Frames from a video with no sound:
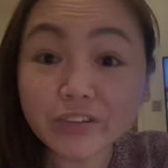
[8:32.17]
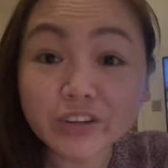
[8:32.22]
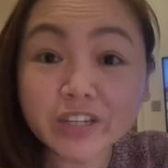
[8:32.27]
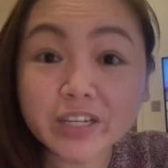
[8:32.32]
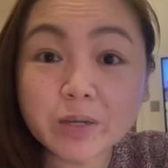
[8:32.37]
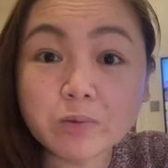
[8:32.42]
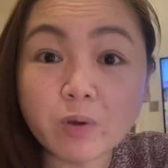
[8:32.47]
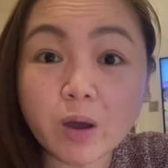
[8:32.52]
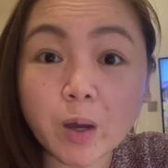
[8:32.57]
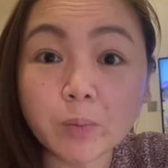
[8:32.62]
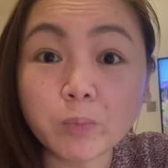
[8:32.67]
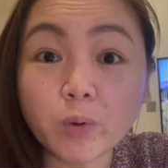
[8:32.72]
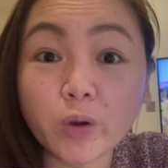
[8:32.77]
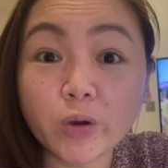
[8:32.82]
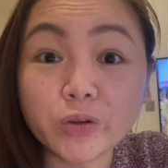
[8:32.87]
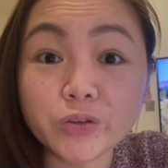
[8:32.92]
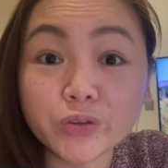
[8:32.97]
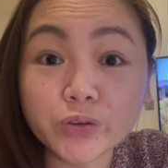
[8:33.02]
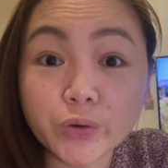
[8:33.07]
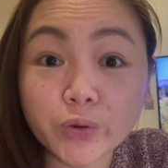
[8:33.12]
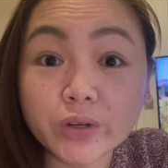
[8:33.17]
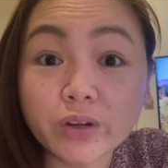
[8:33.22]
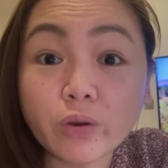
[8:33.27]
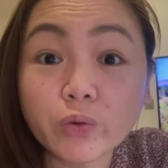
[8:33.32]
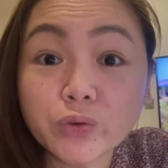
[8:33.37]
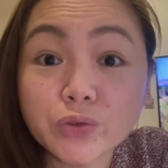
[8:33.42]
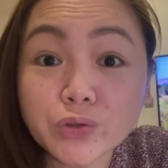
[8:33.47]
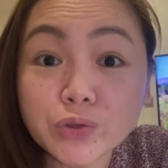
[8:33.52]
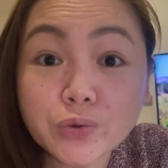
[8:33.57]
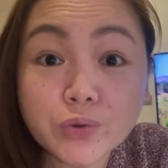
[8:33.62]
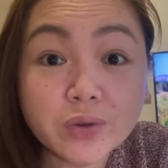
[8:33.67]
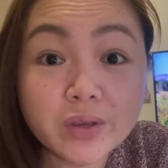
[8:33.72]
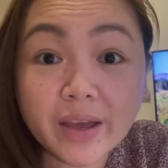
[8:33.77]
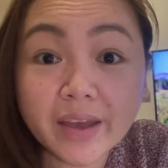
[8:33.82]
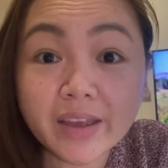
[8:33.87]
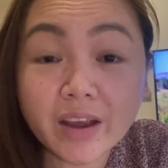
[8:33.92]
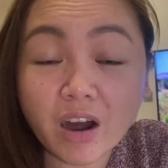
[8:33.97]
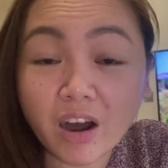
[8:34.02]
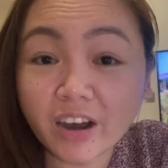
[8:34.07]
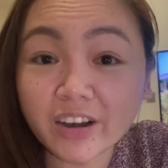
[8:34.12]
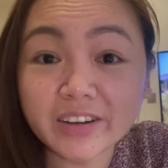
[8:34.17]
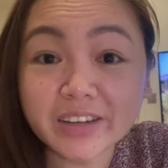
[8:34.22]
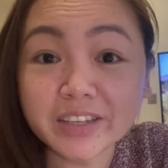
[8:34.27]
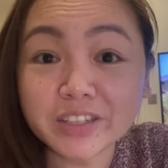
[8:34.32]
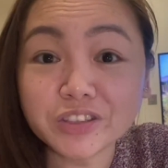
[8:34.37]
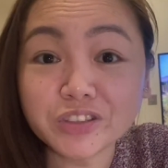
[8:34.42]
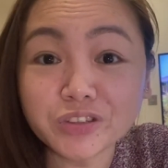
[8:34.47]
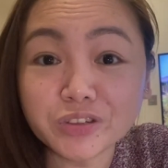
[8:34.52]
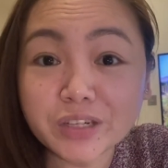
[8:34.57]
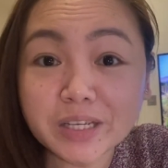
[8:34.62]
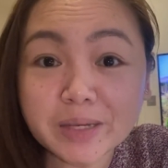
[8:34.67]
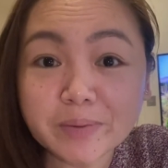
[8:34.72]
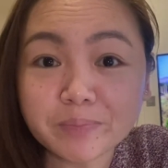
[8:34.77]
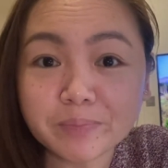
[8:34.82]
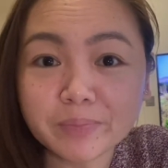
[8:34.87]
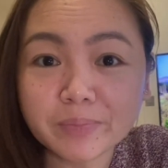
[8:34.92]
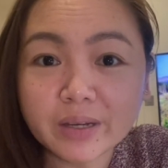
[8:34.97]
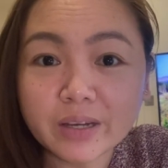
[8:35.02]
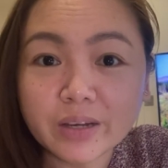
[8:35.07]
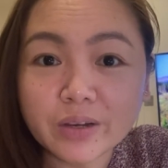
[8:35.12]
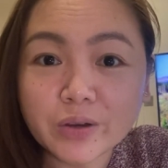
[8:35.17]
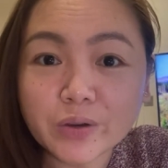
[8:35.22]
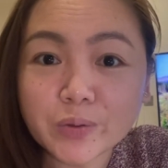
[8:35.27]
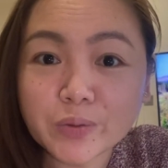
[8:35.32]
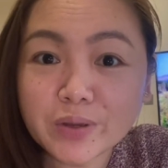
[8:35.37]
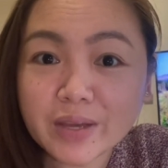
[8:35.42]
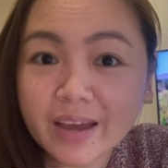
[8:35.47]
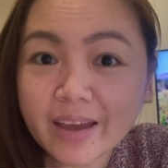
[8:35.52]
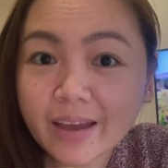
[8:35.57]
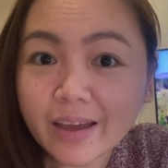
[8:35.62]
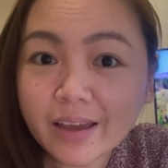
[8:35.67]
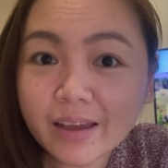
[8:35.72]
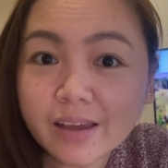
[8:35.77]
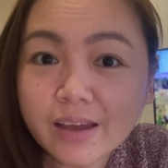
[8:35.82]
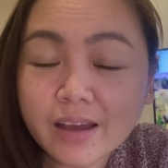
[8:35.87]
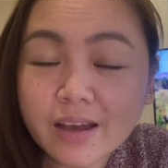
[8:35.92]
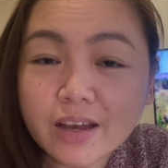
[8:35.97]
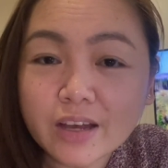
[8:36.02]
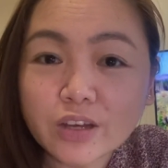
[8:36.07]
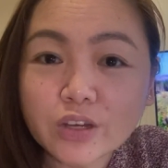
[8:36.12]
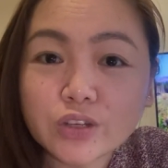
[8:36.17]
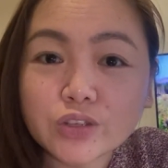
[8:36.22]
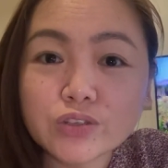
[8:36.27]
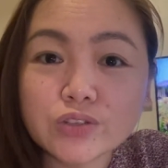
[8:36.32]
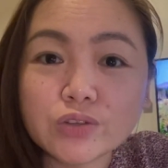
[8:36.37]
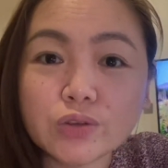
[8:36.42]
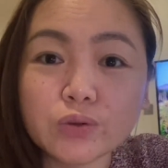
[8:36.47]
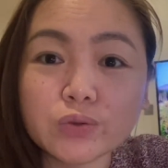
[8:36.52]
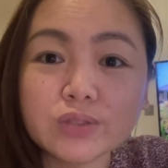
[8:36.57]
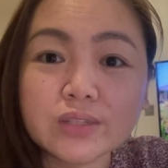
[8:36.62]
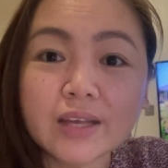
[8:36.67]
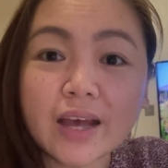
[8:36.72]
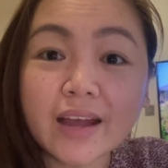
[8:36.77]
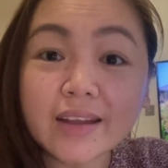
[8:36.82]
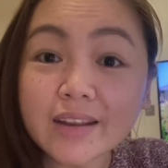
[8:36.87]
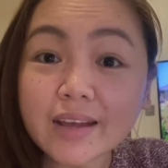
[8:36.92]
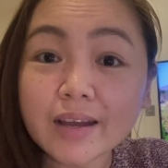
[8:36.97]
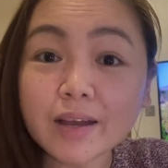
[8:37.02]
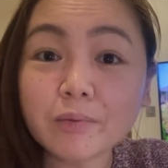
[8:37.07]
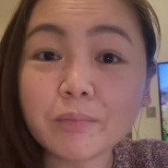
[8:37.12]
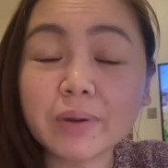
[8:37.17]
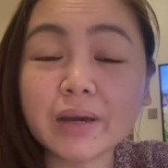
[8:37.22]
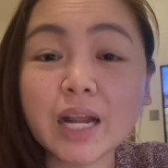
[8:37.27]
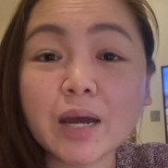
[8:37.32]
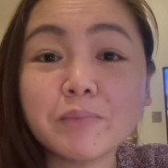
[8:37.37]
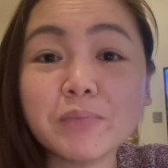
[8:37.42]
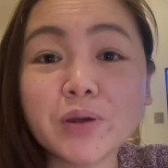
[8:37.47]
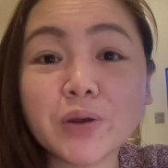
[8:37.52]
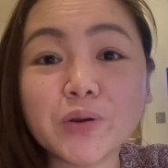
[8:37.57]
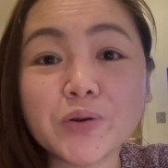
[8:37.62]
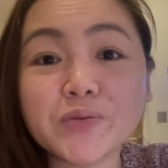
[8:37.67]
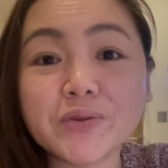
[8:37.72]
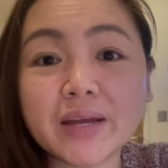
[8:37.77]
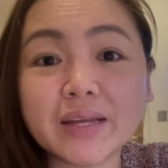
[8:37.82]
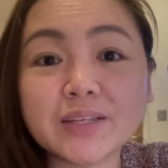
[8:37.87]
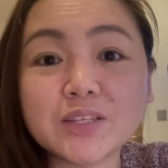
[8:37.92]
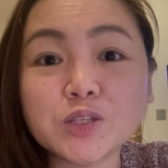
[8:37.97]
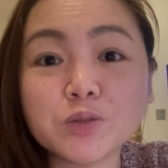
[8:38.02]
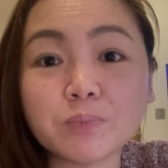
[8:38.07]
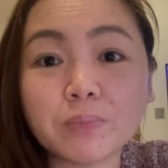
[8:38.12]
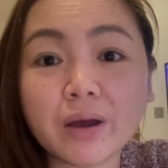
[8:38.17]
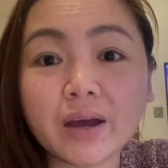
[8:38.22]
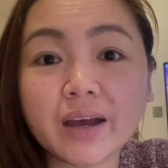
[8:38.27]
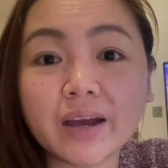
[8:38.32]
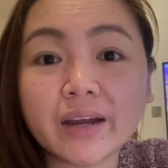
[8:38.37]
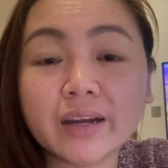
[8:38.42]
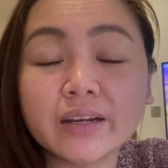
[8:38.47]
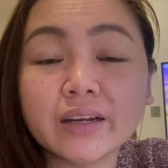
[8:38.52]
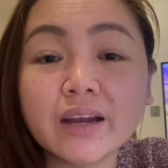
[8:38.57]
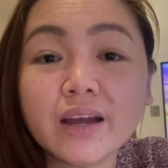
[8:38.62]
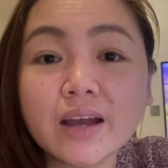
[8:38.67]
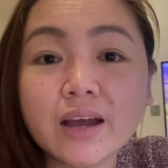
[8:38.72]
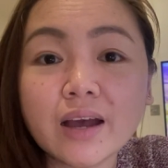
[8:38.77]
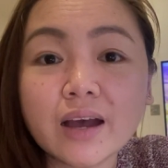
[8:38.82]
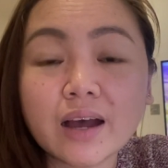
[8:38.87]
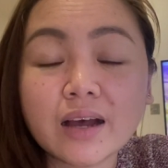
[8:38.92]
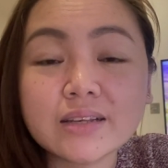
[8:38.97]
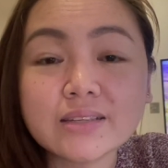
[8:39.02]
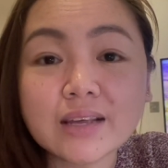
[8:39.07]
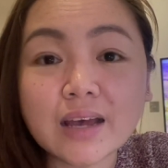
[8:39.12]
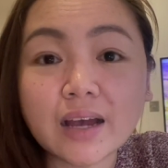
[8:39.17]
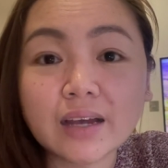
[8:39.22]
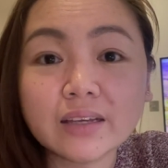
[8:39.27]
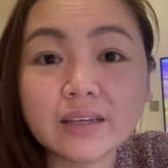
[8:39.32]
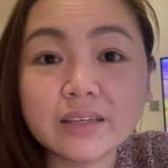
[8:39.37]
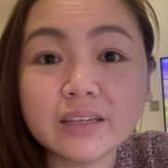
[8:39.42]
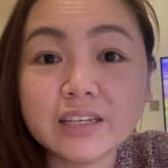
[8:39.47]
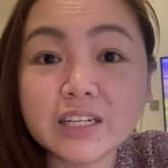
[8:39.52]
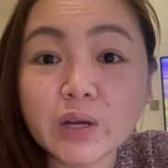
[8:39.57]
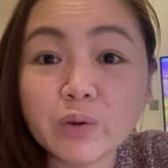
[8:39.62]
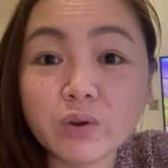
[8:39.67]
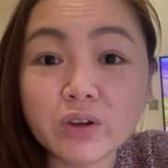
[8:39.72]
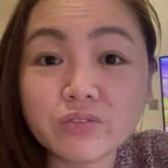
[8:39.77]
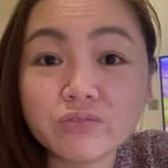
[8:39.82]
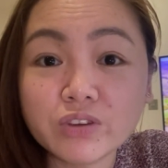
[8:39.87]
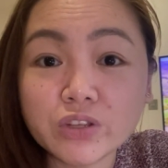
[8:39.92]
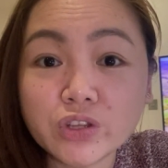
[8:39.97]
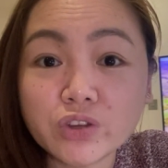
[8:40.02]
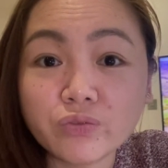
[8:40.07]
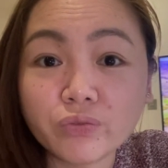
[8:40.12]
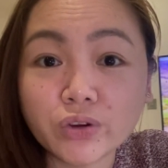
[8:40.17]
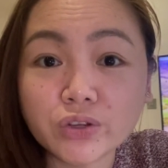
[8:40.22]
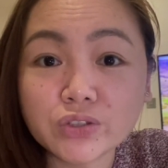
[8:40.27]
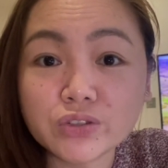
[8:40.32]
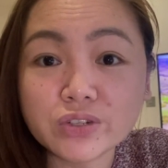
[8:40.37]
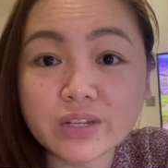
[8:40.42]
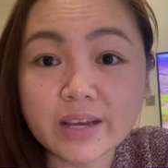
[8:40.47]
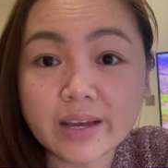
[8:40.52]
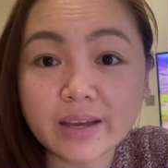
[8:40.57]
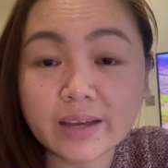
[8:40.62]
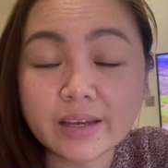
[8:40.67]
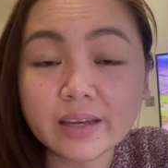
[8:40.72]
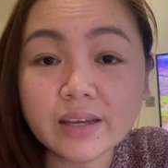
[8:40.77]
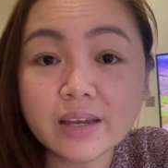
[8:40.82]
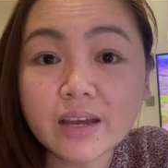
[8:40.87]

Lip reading: give up on your UKR and dream. Okay? So, sana marami akong na-inspire sa aking ginawang video for today.